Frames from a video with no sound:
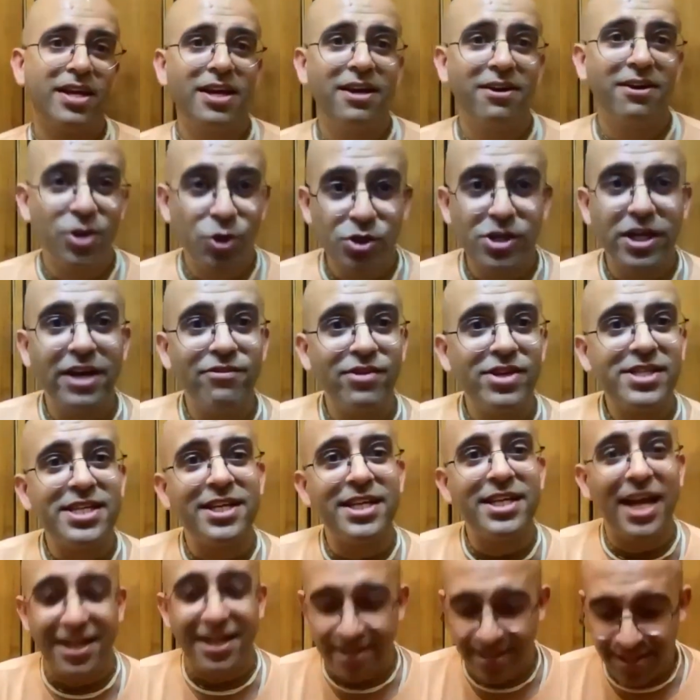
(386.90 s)
Usually we see
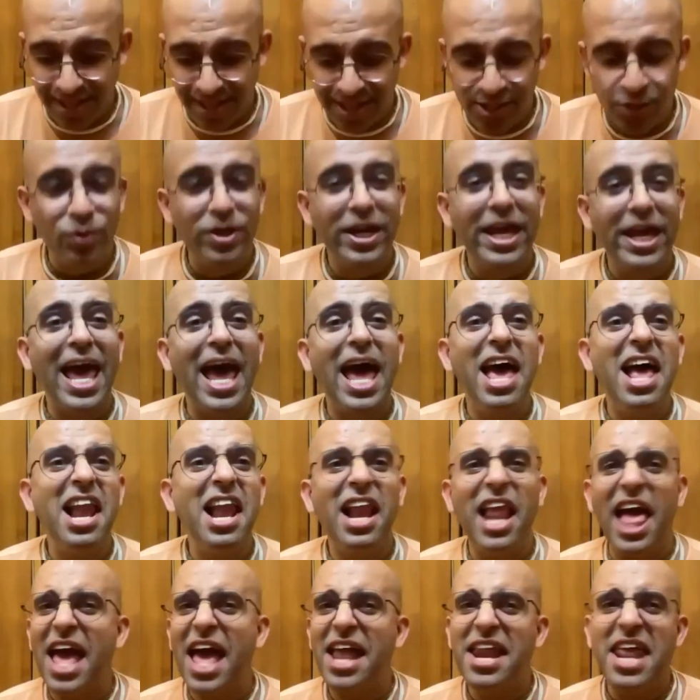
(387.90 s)
that there is only
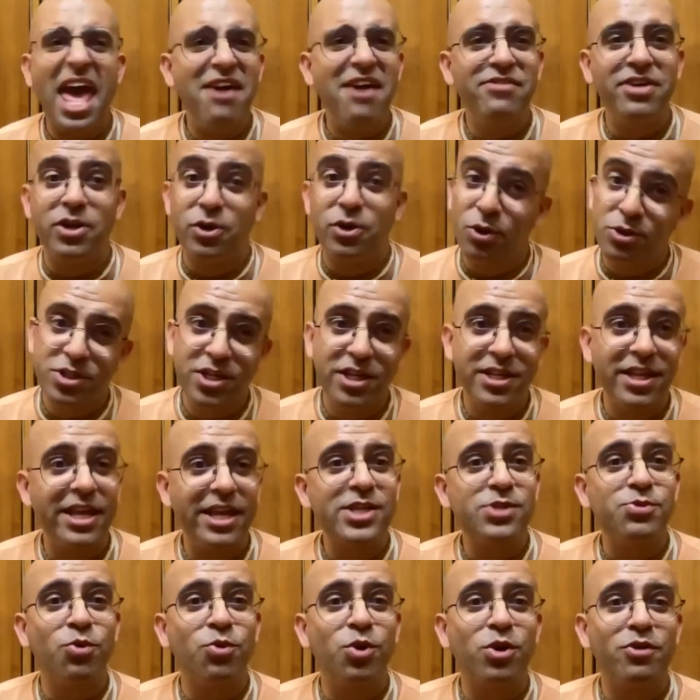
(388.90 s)
hell and heaven. No,
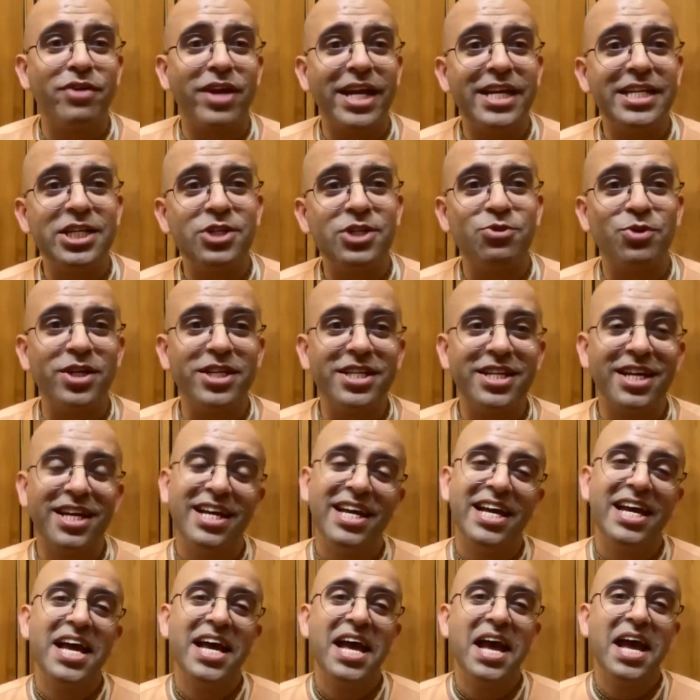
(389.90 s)
sir, there is more variety to
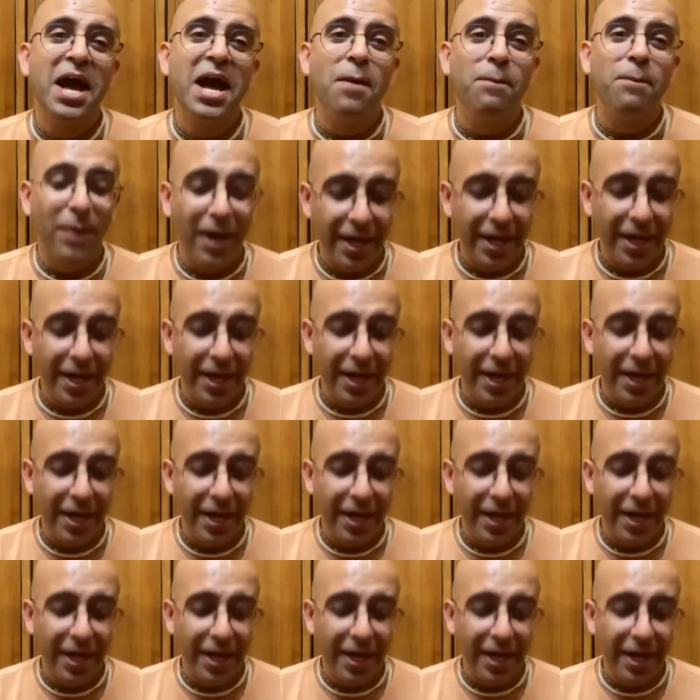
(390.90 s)
it. But
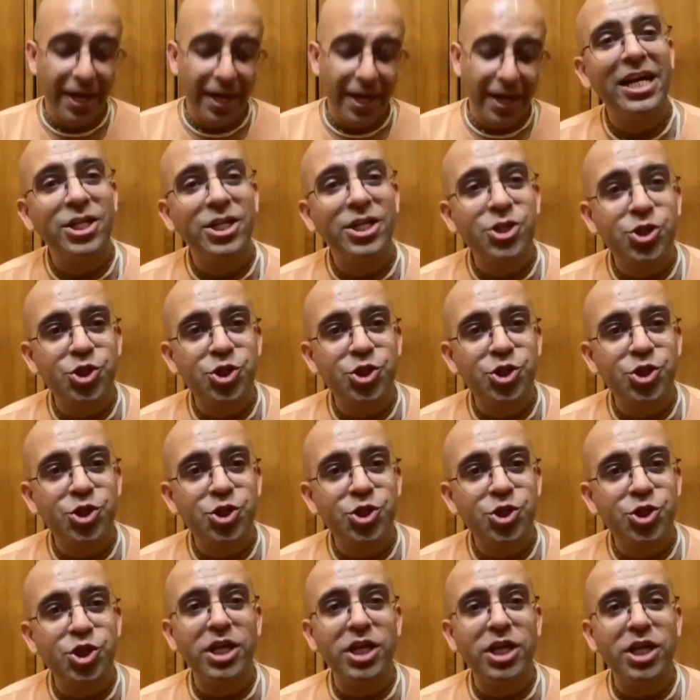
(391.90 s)
all of this can be
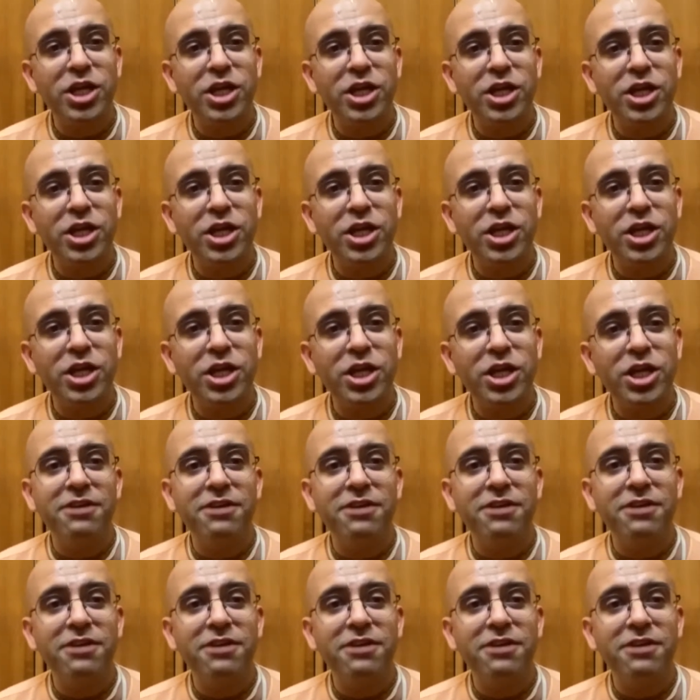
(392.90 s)
achieved